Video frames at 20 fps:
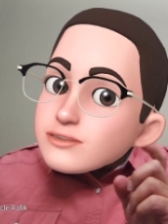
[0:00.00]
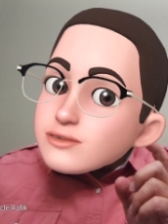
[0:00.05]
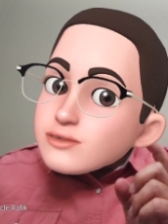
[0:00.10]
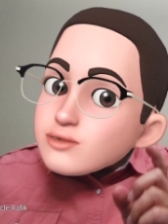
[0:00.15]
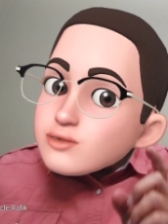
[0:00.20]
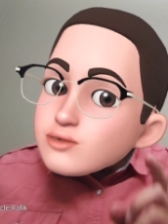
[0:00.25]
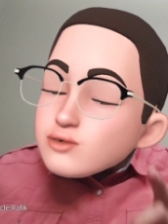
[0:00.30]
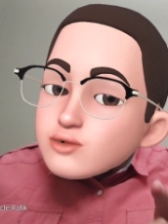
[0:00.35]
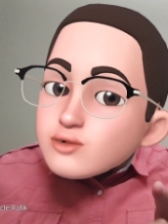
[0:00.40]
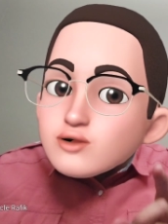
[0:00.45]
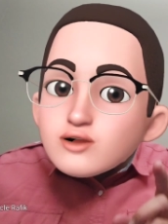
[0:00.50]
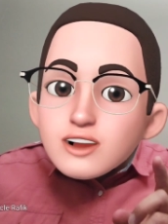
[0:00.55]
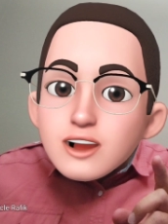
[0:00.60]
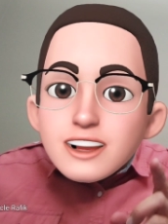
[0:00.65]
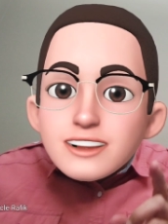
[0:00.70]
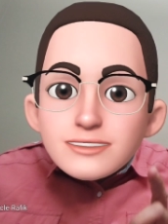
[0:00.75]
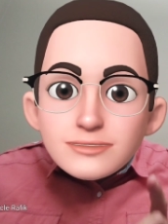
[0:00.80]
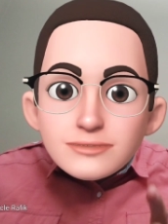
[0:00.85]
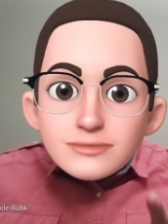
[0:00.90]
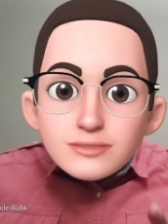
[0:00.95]
You
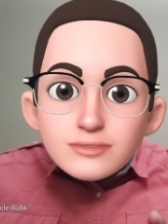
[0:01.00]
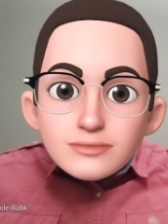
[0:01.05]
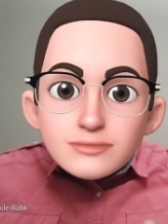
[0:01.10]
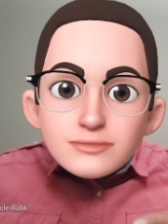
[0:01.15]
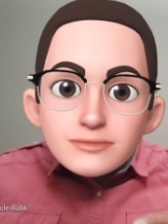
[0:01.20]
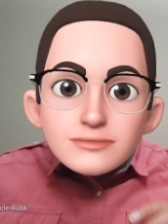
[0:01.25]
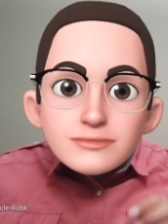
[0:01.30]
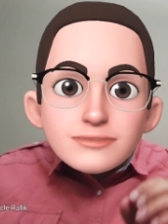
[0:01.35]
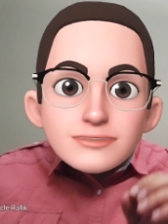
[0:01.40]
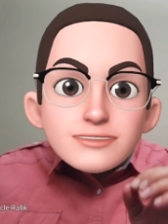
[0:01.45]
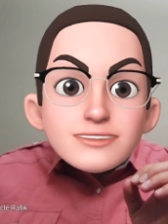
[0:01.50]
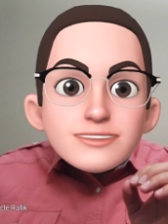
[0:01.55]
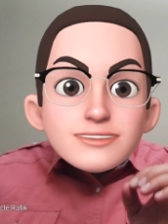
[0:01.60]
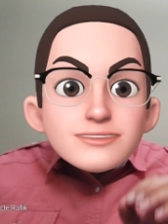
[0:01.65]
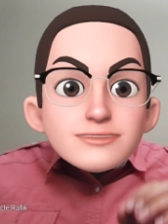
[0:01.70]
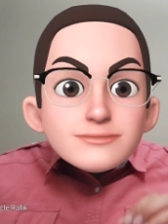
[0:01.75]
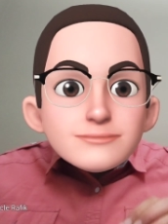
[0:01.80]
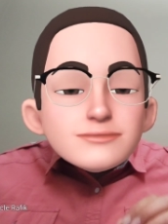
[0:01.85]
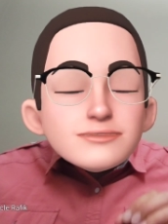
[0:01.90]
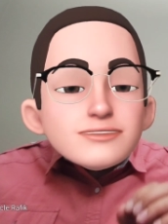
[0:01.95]
shall not
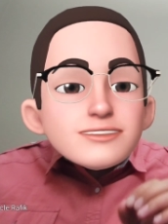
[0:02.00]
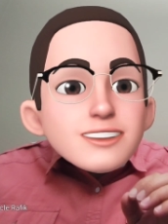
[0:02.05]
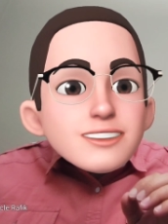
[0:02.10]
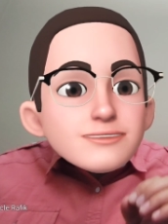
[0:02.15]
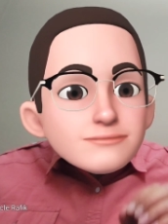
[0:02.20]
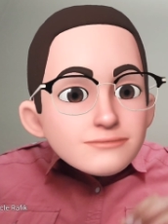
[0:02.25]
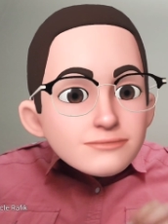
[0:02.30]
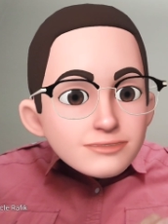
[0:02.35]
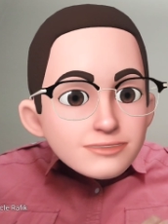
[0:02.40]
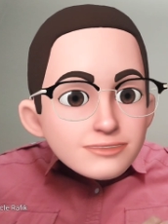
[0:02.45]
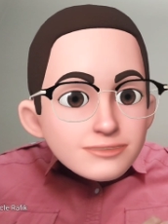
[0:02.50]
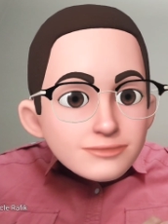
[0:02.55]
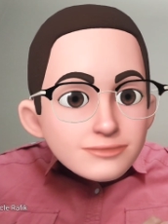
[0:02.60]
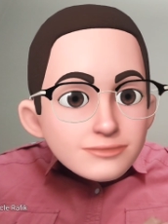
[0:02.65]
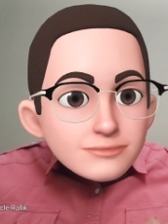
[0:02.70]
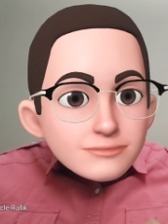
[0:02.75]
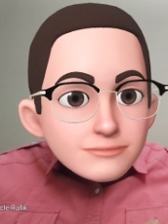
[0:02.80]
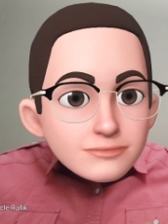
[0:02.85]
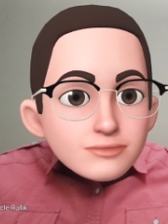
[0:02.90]
be afraid